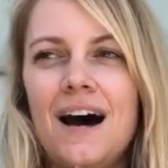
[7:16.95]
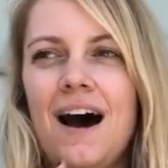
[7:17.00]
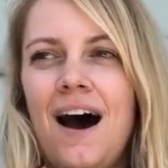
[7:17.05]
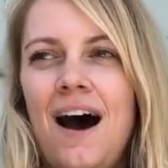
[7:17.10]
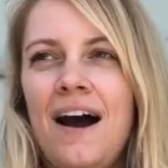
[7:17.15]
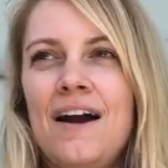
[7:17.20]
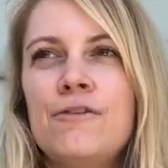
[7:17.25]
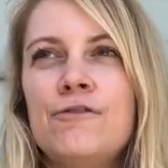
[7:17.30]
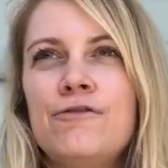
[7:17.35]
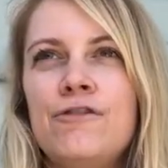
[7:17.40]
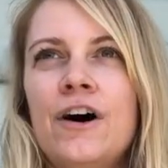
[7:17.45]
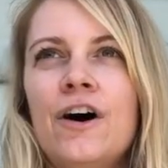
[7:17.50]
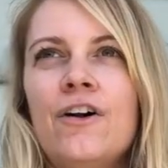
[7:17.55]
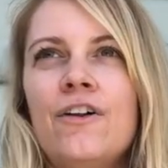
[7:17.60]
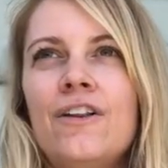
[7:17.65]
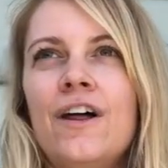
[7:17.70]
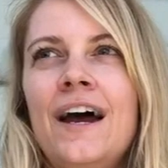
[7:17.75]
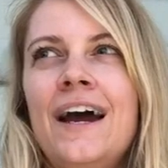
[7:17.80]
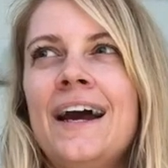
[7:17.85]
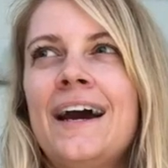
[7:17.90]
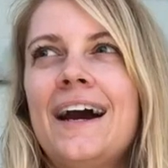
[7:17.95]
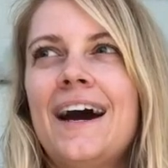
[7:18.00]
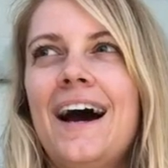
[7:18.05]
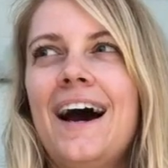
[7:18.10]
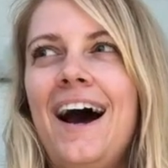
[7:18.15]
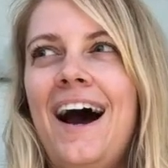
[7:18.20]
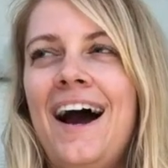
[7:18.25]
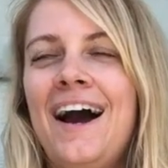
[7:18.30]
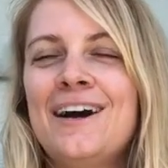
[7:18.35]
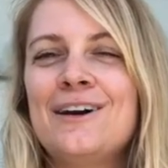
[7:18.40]
I felt like
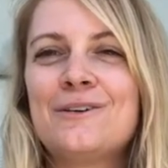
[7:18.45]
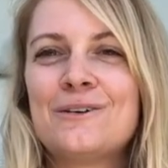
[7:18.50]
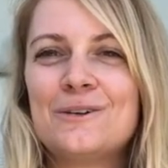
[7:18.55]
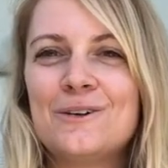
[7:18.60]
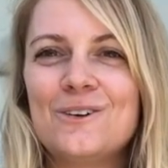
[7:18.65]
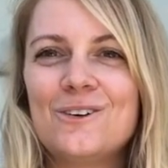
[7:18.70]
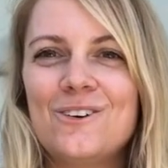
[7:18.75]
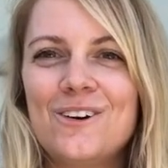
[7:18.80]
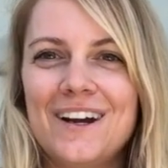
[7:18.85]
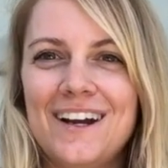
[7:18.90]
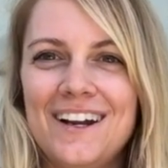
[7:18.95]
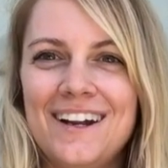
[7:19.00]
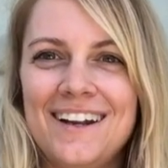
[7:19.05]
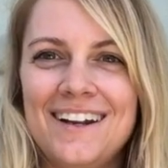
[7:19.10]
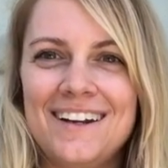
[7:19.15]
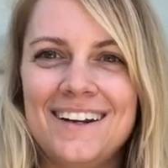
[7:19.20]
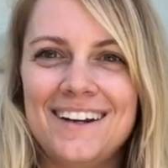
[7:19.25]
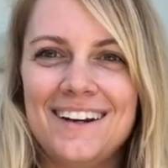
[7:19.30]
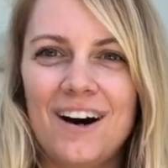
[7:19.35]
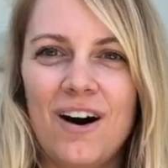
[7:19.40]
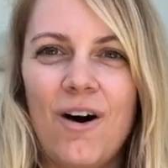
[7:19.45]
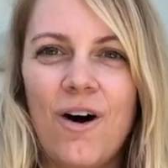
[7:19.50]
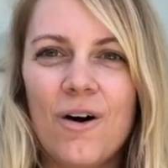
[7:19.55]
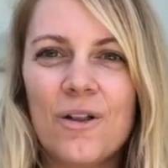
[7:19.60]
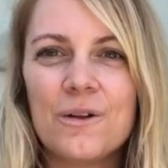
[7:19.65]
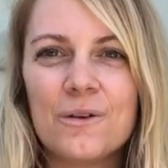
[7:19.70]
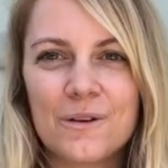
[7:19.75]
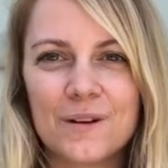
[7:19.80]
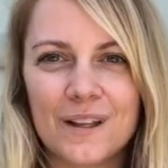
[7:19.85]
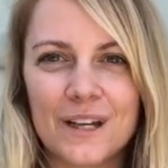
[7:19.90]
I grew in all
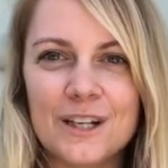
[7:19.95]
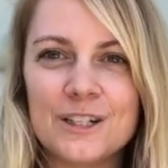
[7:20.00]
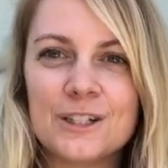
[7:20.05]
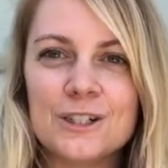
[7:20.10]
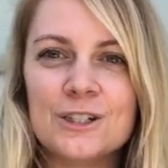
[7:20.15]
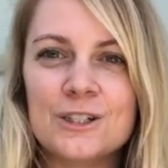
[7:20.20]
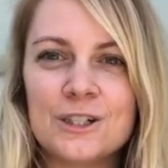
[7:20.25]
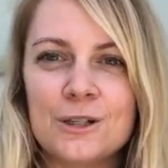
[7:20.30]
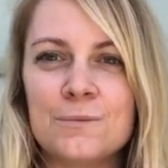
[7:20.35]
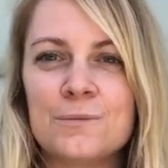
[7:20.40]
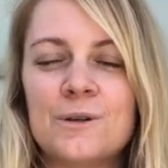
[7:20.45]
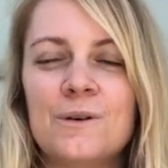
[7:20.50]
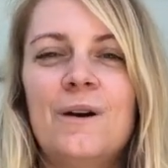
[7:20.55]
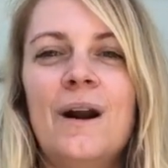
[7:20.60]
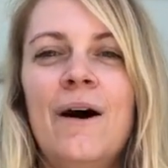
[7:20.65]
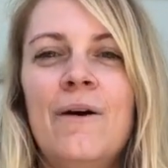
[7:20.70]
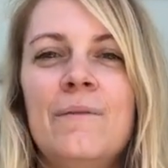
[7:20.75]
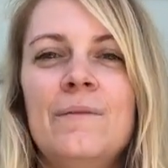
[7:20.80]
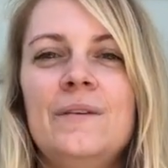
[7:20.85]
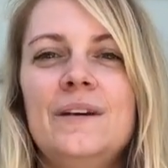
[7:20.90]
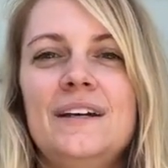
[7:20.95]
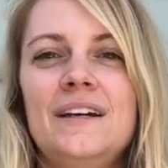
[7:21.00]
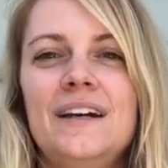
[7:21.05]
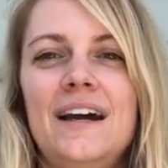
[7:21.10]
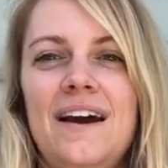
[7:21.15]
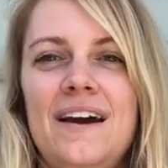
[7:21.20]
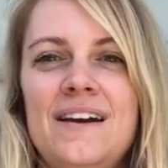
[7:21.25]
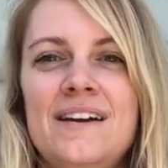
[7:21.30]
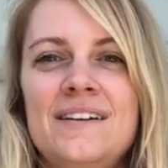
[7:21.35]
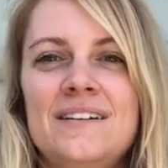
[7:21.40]
the relationships around me,
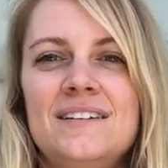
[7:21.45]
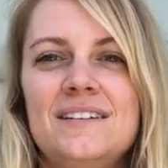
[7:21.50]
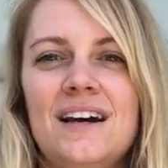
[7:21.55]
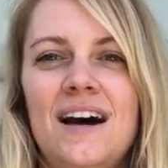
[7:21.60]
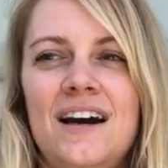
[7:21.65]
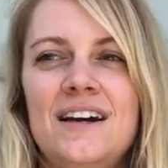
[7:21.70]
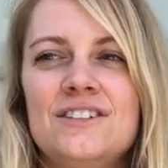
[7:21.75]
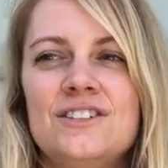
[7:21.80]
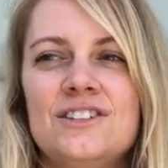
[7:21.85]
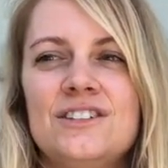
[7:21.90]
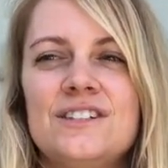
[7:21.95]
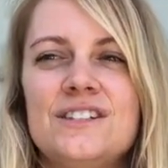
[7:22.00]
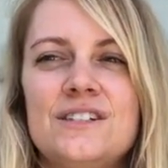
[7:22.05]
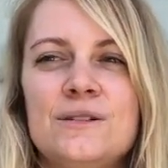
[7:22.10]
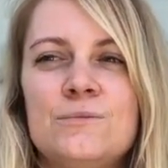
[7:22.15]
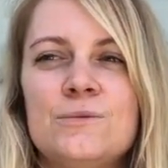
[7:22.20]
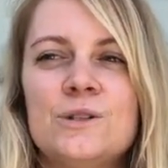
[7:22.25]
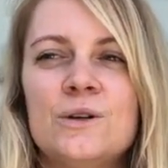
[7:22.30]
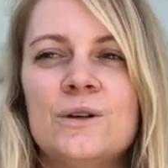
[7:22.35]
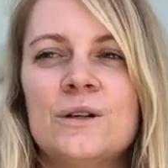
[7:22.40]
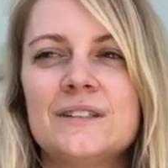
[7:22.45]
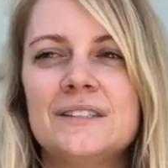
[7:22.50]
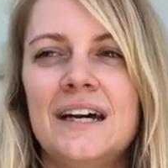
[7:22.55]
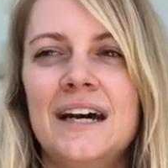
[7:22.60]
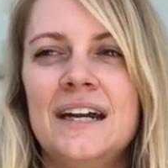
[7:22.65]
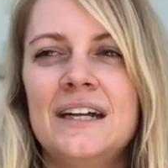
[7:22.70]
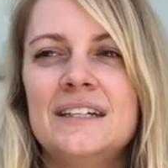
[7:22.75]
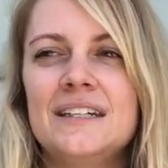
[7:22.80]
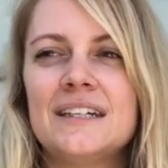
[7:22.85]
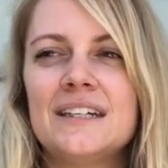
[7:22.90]
and I just am so
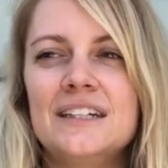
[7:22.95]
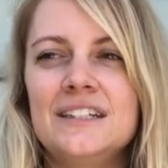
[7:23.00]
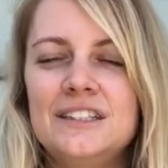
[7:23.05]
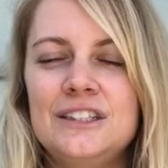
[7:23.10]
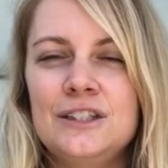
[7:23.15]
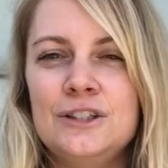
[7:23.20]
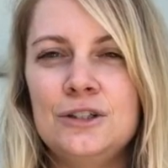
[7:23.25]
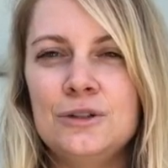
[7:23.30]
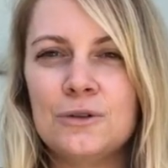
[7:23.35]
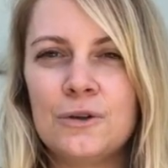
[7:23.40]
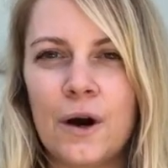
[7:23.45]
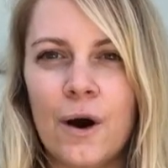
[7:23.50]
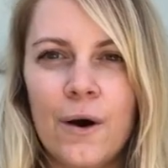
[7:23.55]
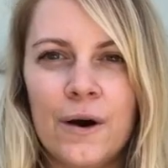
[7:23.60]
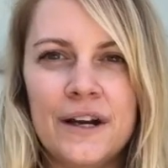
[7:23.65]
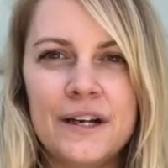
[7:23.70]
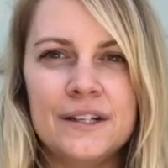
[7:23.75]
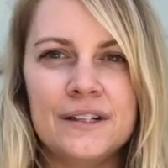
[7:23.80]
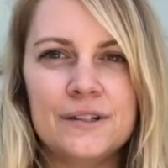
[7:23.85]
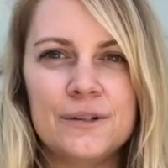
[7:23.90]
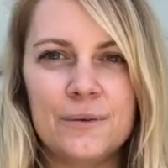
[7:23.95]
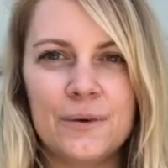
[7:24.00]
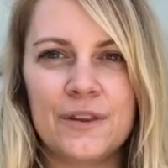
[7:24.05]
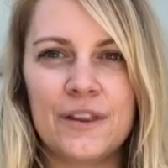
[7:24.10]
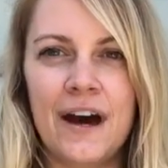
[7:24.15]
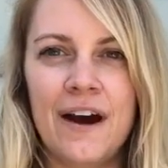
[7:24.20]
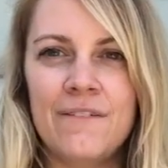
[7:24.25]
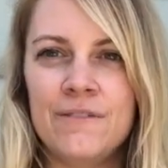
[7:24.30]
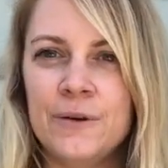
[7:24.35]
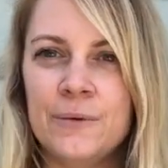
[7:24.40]
excited to continue growing with
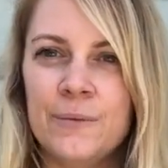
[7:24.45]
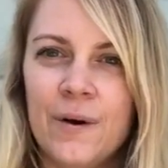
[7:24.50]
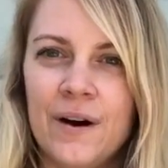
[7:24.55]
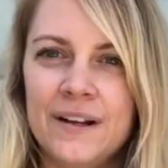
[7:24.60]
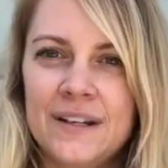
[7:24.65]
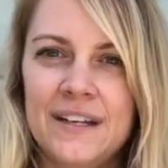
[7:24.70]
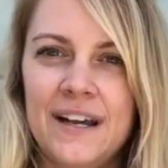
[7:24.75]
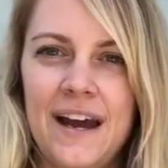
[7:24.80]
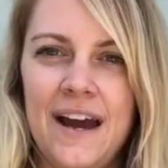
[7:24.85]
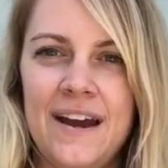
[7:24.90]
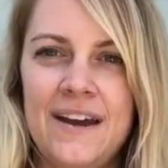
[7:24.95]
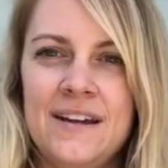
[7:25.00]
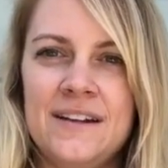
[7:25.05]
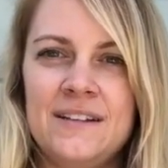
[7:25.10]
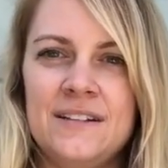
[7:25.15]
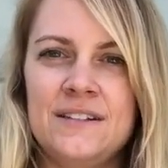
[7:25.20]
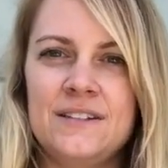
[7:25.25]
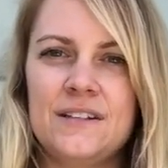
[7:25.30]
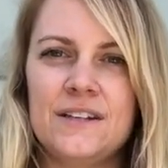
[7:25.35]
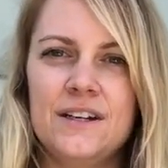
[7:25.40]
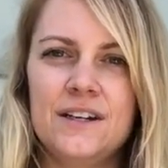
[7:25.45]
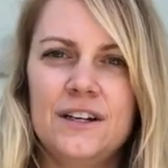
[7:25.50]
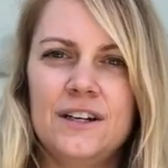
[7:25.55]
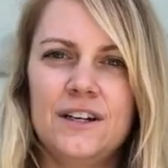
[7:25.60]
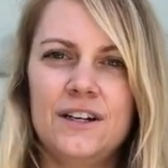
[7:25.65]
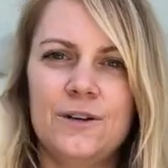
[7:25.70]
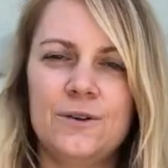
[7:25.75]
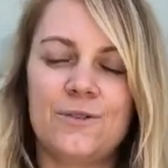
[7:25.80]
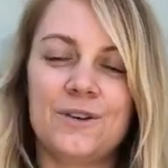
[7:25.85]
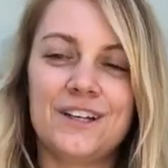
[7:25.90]
everyone and
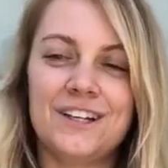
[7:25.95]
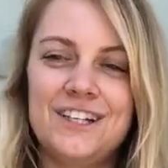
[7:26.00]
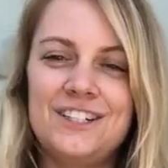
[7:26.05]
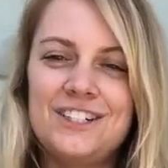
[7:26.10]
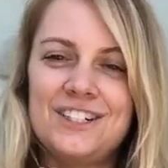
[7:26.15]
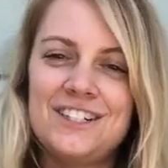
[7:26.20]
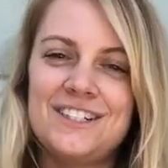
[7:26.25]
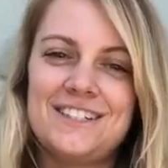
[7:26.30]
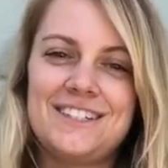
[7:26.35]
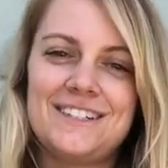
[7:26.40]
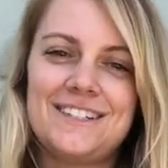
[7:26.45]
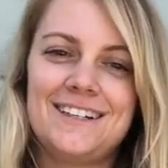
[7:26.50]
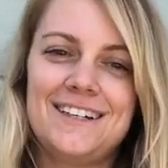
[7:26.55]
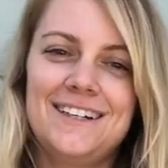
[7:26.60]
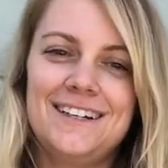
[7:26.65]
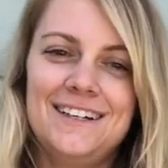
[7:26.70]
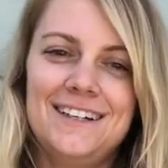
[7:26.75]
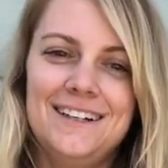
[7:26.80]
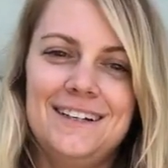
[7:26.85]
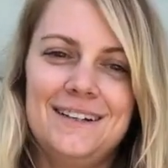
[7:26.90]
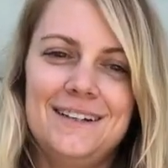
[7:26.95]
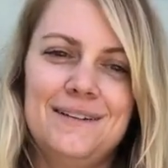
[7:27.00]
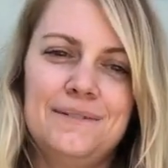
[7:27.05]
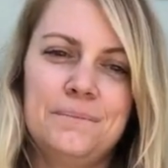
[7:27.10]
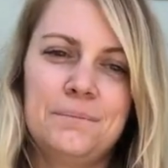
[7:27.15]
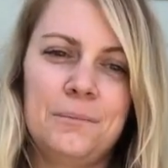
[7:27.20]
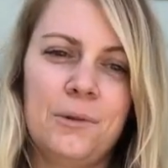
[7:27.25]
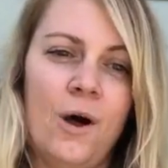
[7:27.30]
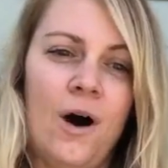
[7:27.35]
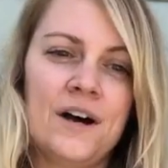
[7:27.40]
really just
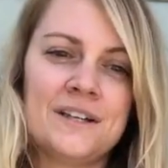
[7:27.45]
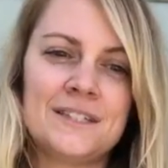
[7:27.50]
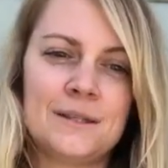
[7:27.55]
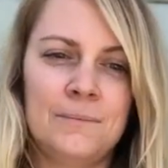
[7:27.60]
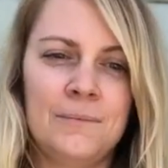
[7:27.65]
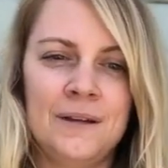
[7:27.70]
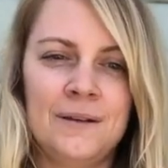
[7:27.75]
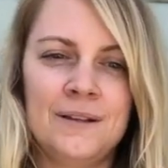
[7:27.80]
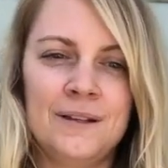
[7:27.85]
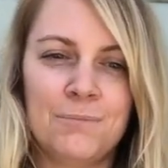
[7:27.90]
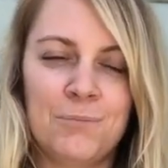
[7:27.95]
blossoming.